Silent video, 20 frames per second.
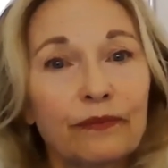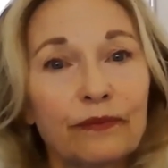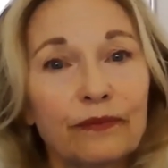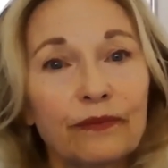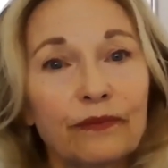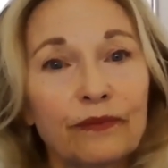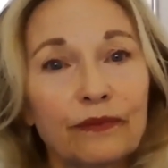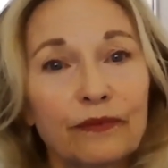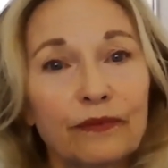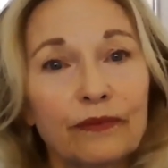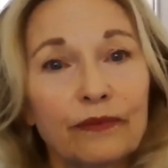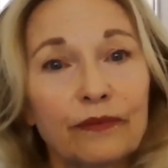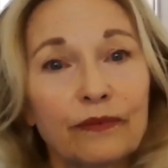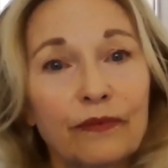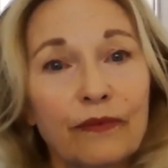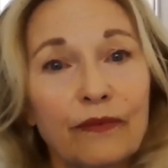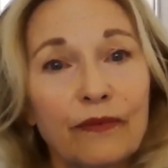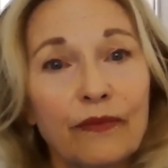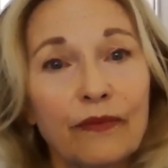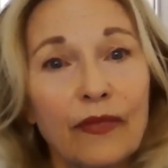Well, and
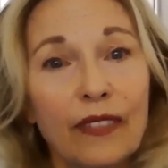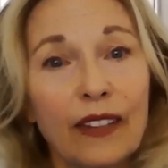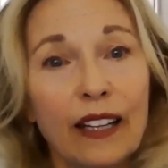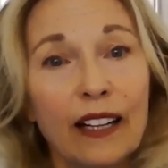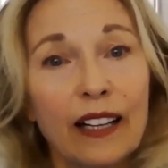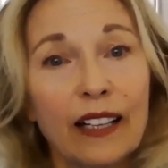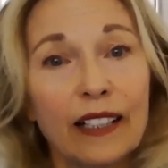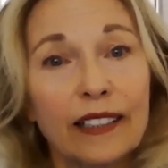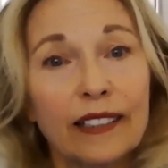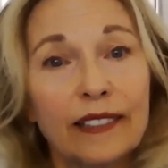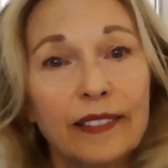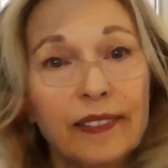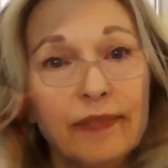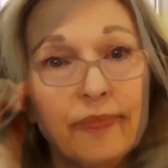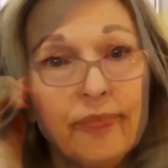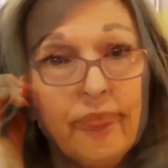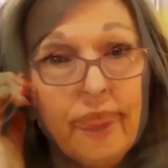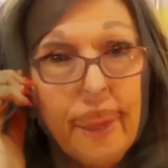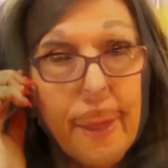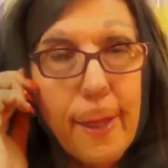that perspective
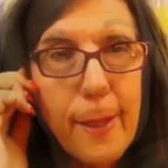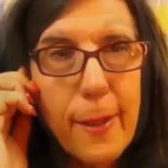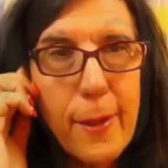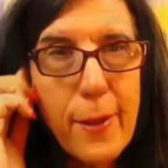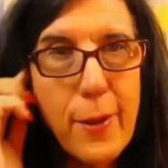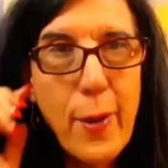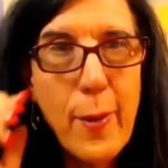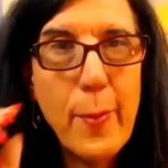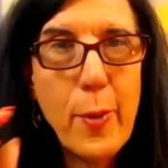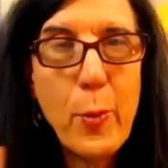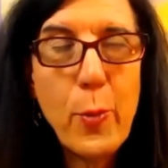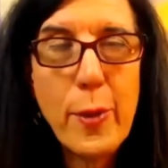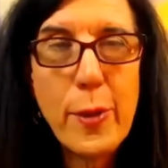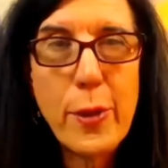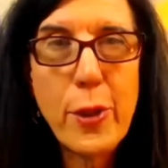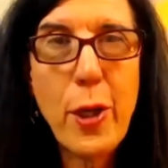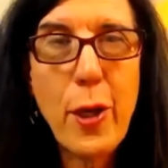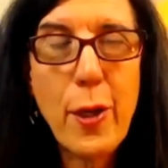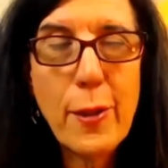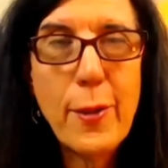is key. You know, I mean, we
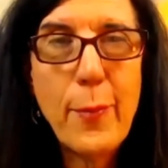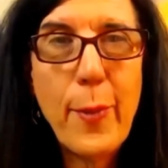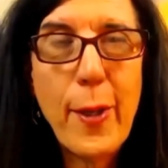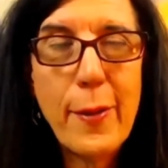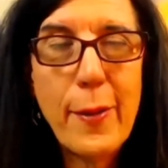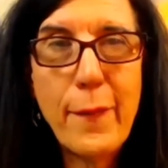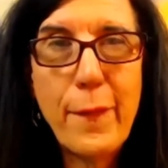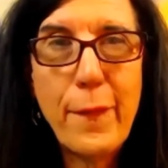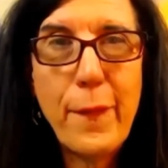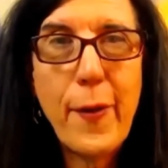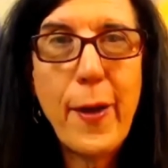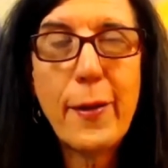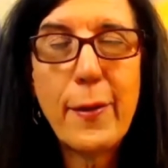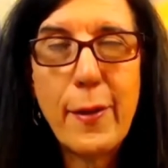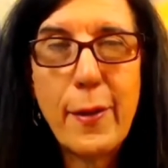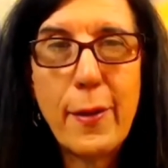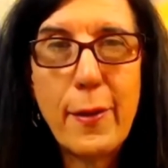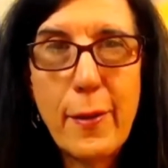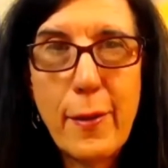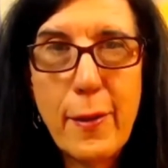talked about the fact
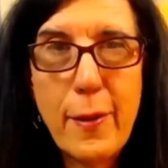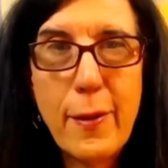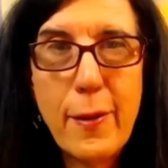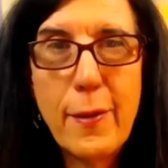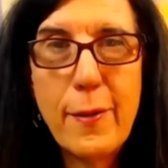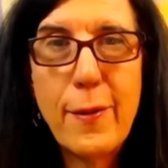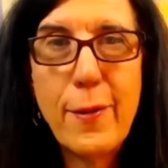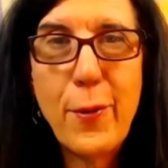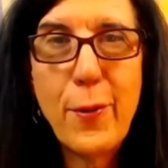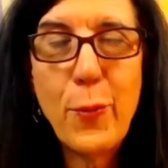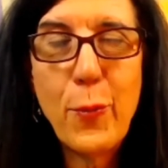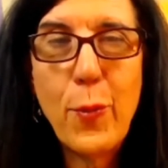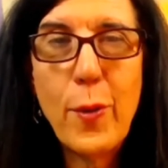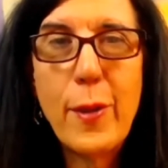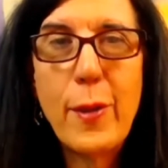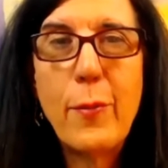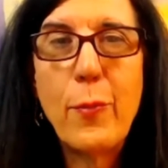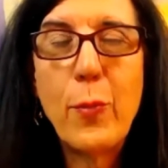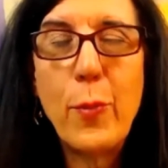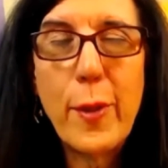that that you know
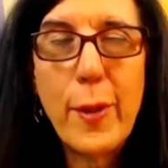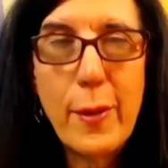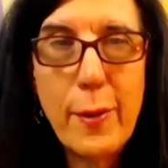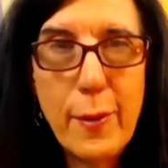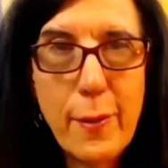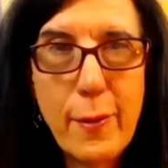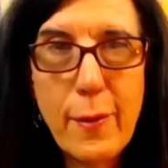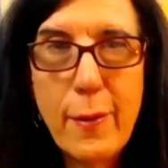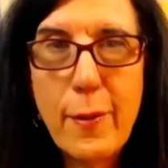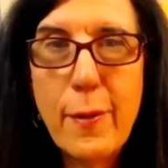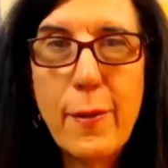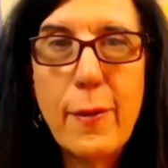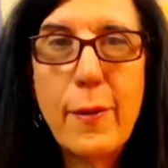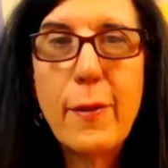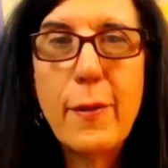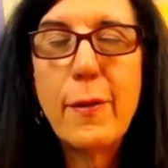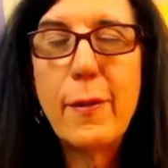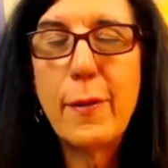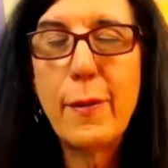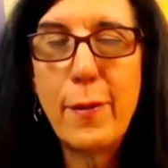when we
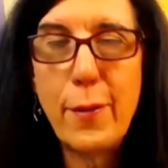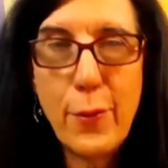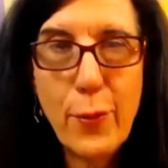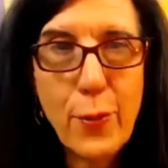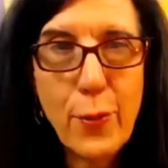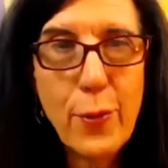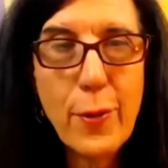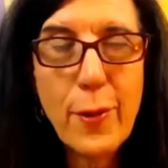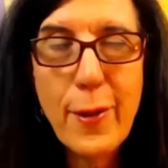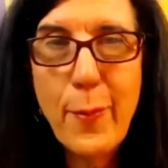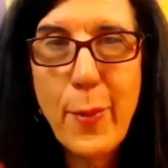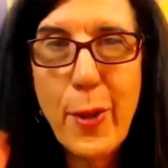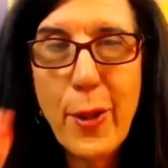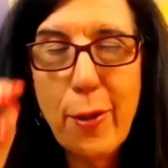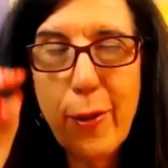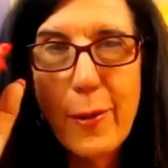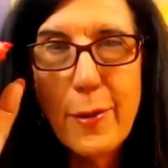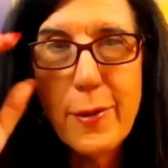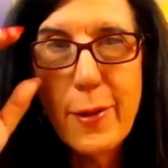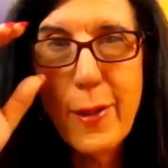the early
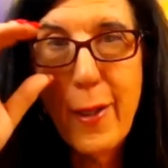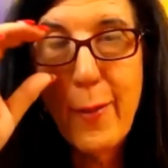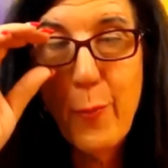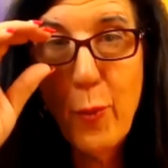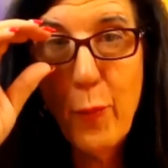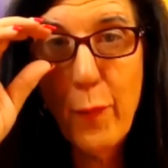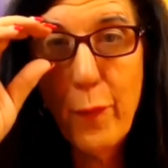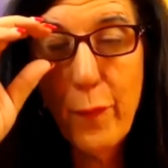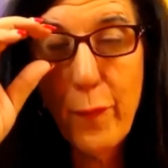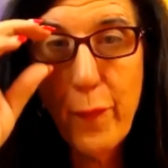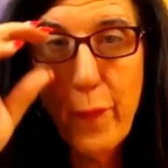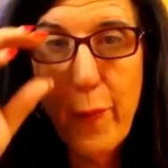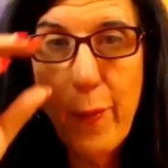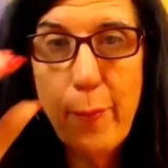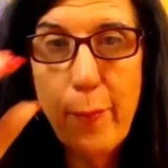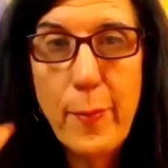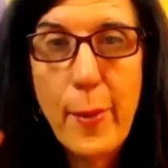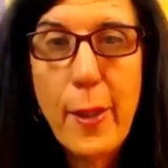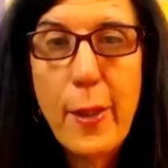Americans came over from